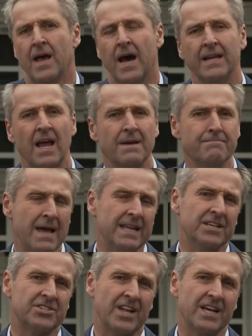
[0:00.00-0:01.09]
Unlike
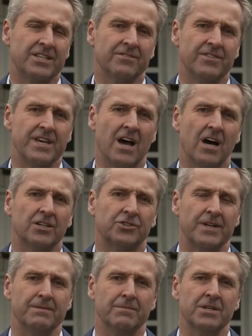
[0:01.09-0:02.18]
many state-of-the-art
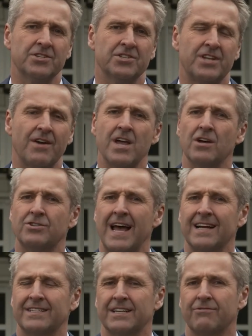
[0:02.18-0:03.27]
treatments,
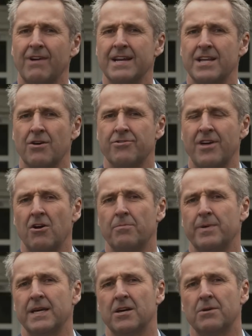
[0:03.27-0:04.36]
stereotactic
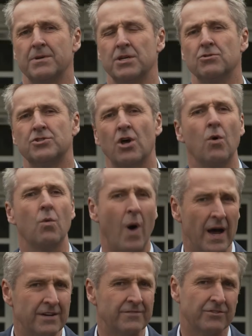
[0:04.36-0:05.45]
radiotherapy can be used on a
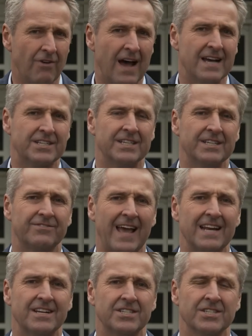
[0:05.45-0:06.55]
wide variety of
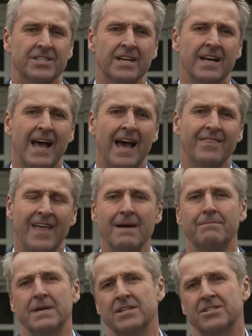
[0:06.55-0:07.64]
cancers, and
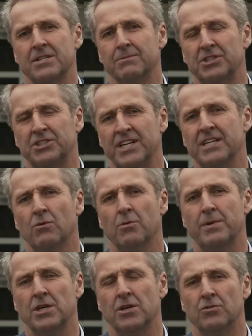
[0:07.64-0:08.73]
that means the machine will
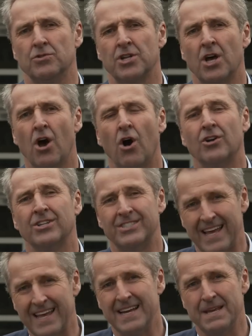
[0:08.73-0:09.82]
be used on a
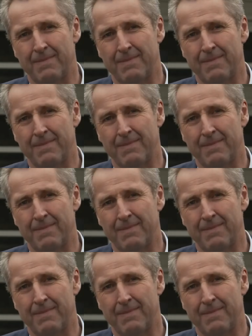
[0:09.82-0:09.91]
daily